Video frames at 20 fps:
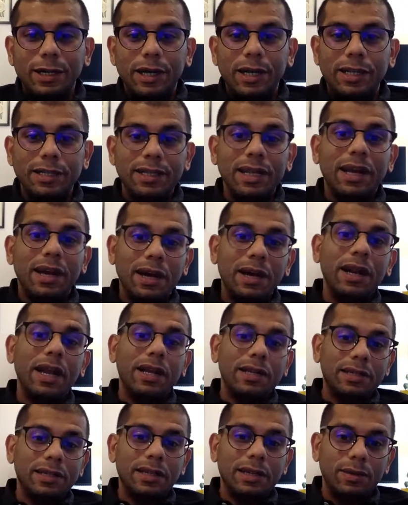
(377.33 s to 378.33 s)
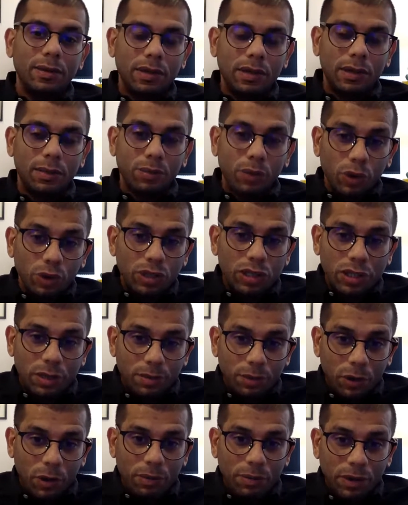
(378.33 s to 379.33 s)
is the correct and the most
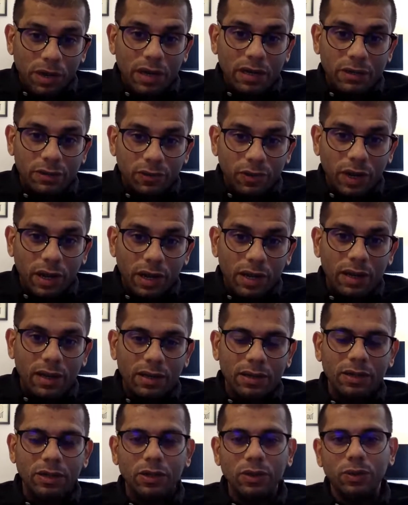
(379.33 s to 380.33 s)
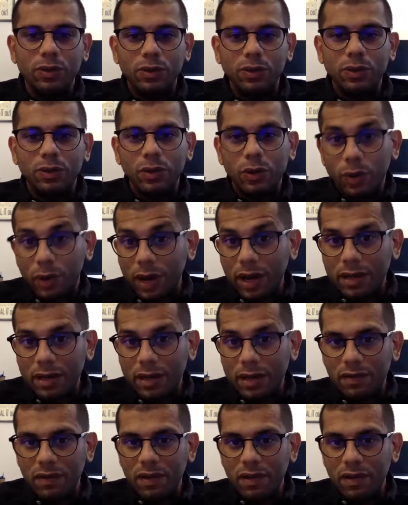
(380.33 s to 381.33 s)
appropriate way to look at
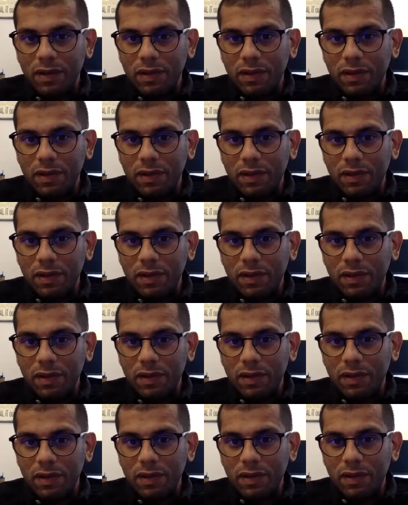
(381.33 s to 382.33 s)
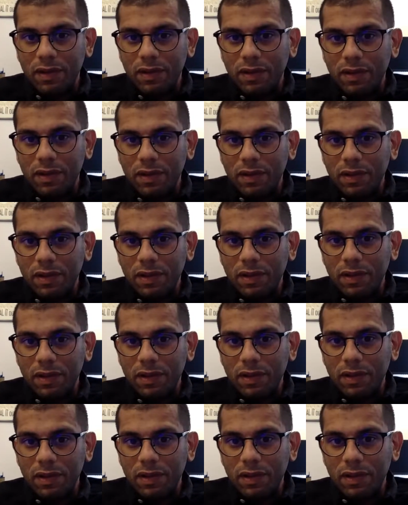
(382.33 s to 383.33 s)
development, just
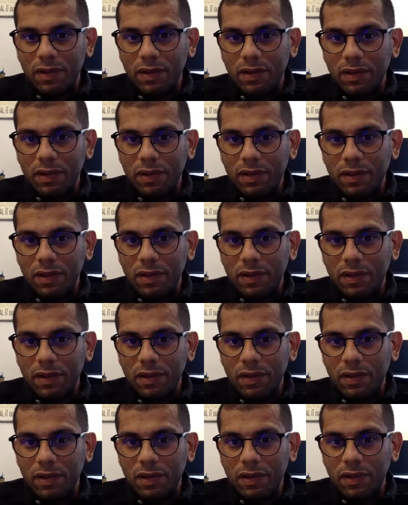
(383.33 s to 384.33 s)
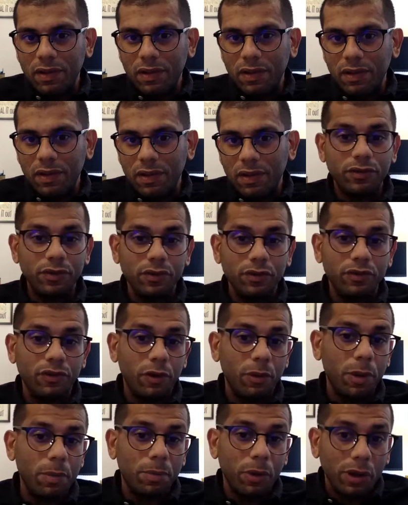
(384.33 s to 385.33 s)
even from an academic point of view,
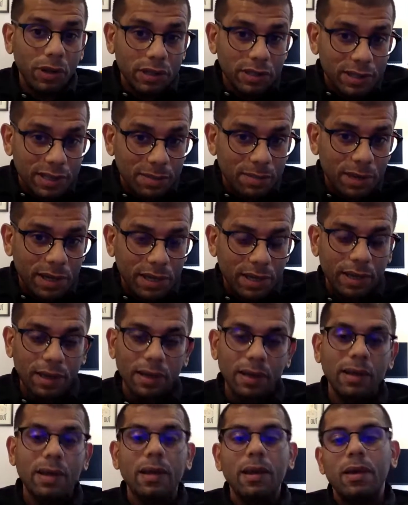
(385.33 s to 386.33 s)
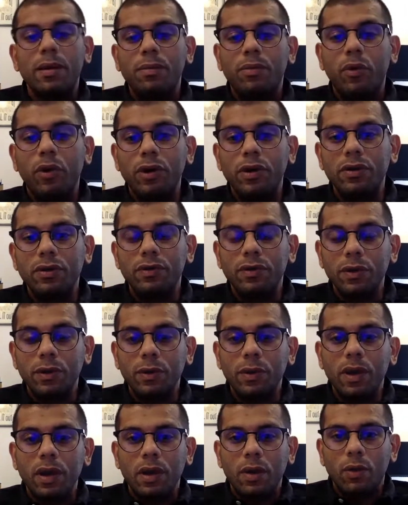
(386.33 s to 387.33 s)
from a policy making point of view,
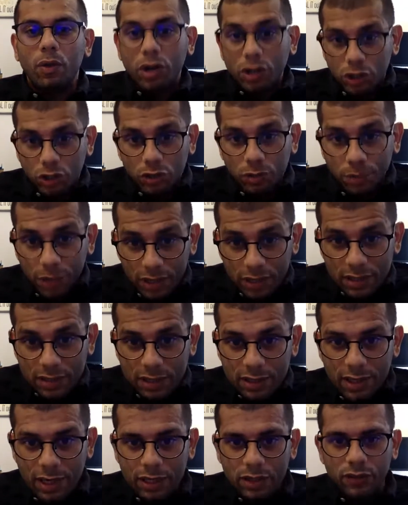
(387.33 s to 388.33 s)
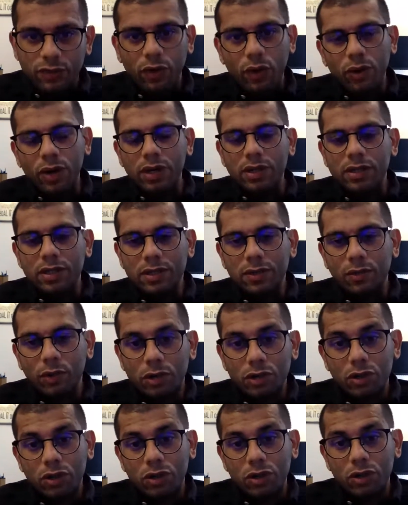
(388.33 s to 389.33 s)
what should be the state's focus?
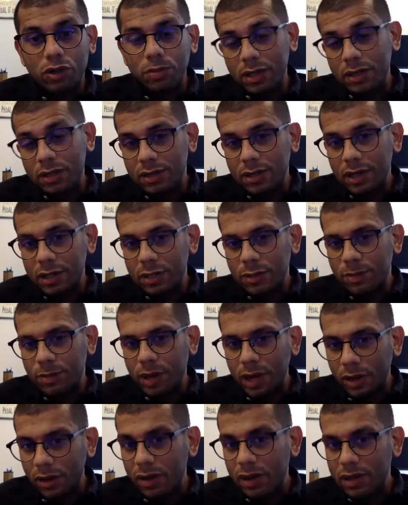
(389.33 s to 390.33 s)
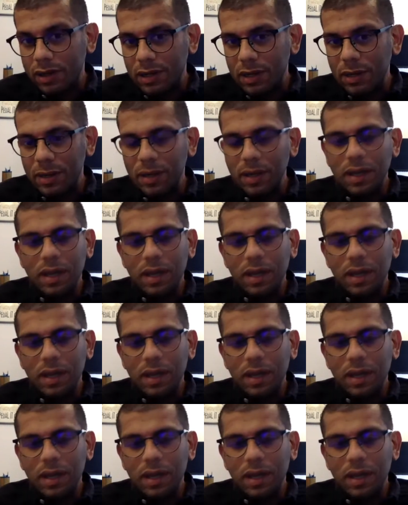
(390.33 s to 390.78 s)
What should be the state's priority?